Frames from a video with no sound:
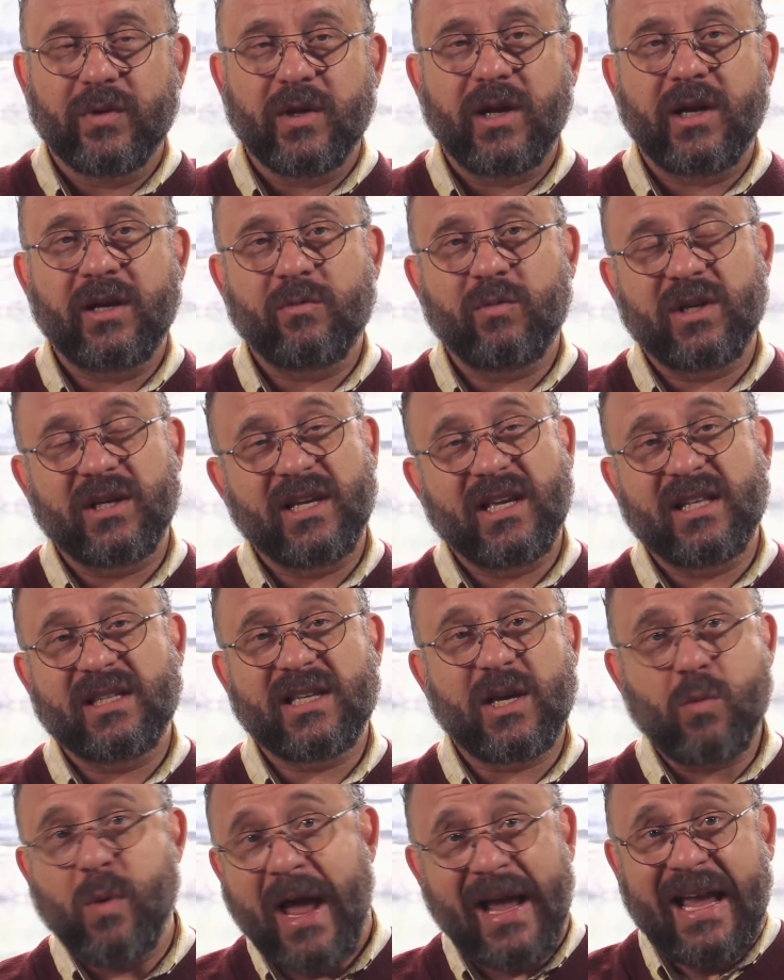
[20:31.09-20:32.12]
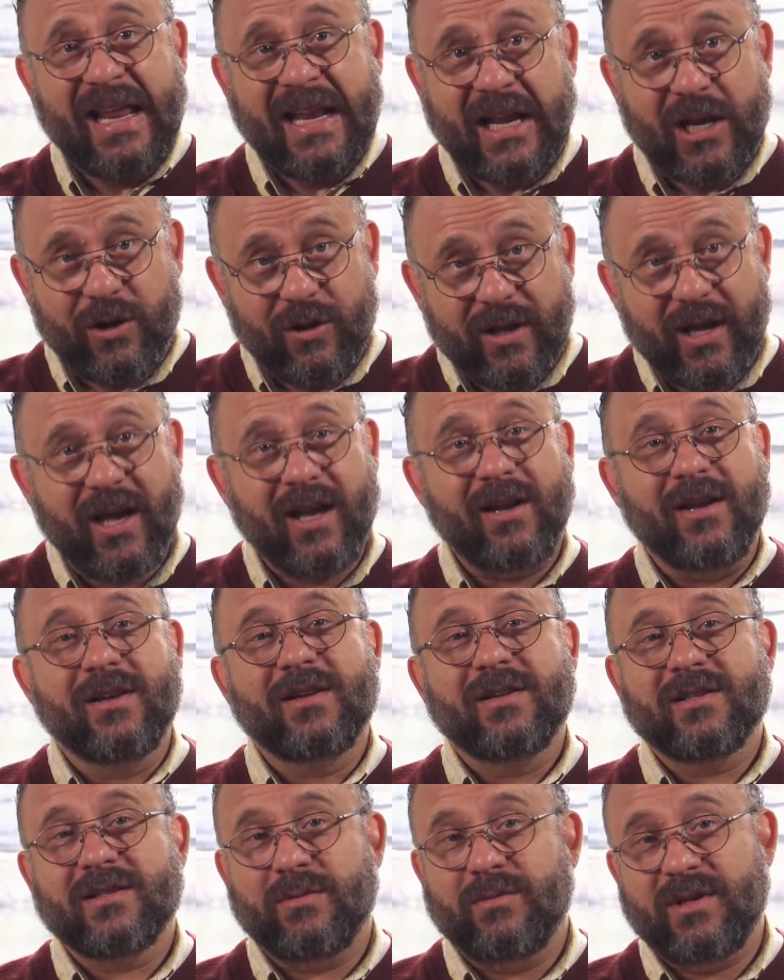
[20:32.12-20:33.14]
And then when kids say, why can't I do that?
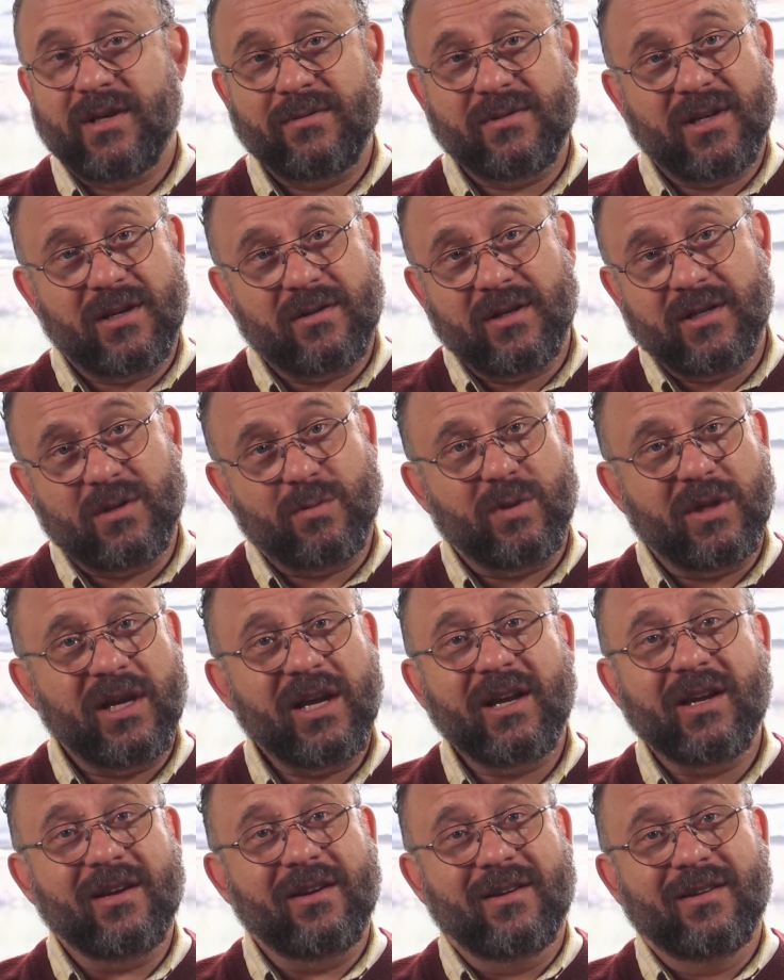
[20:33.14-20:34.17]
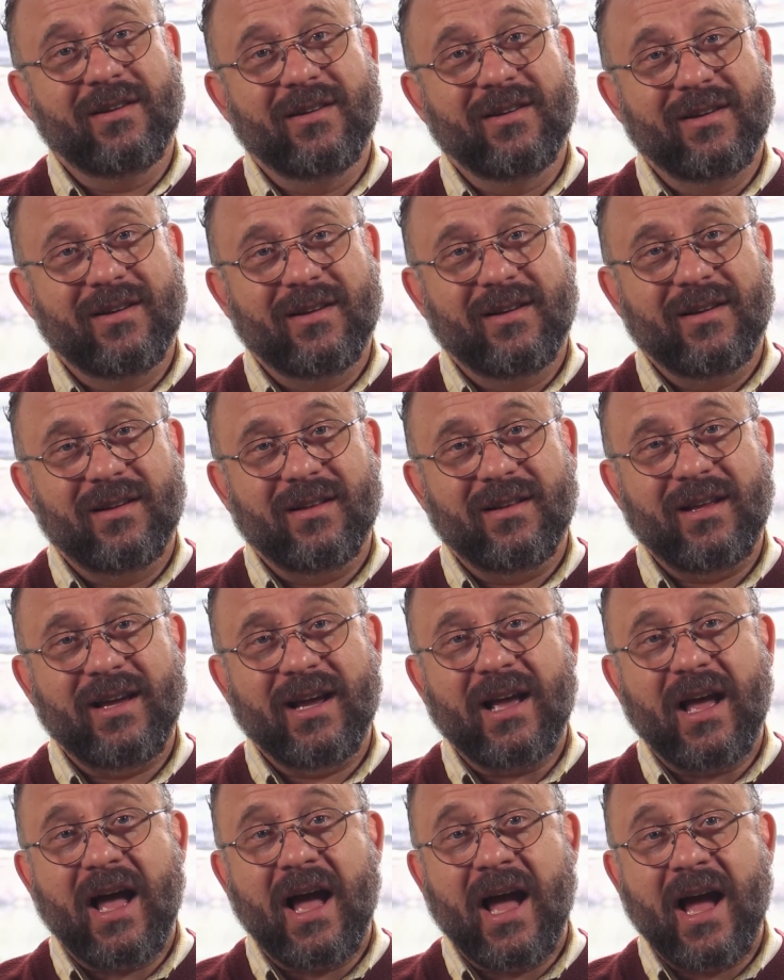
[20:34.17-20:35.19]
Sometimes I'll explain.
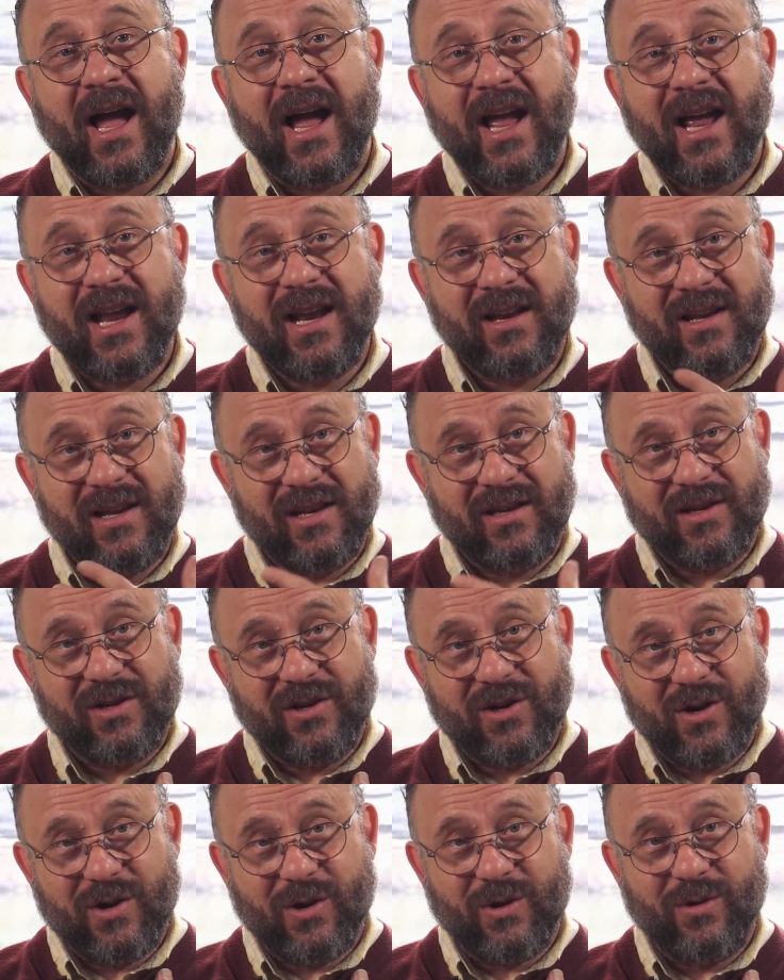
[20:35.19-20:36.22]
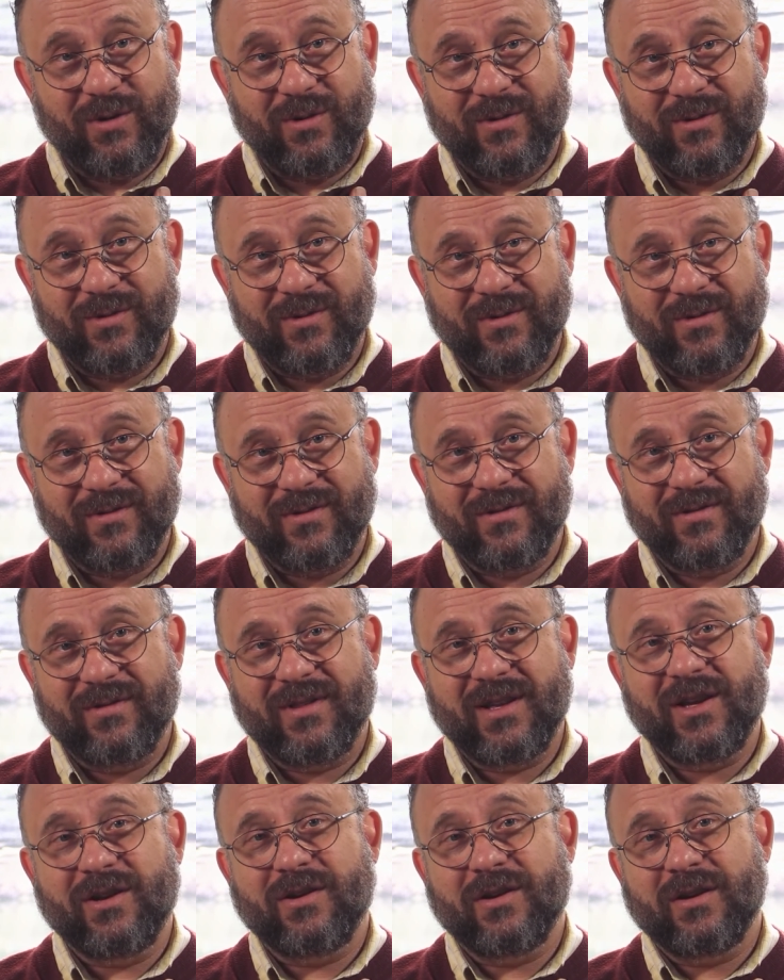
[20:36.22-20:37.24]
Like, I need to know
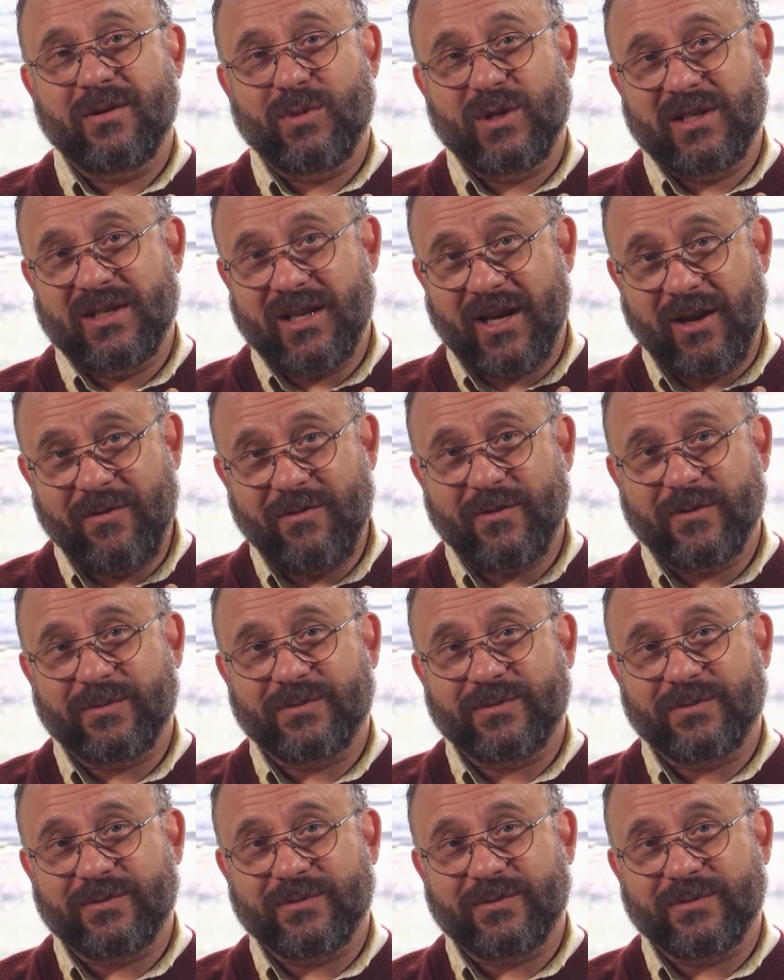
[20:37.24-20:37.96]
that you're going to be safe.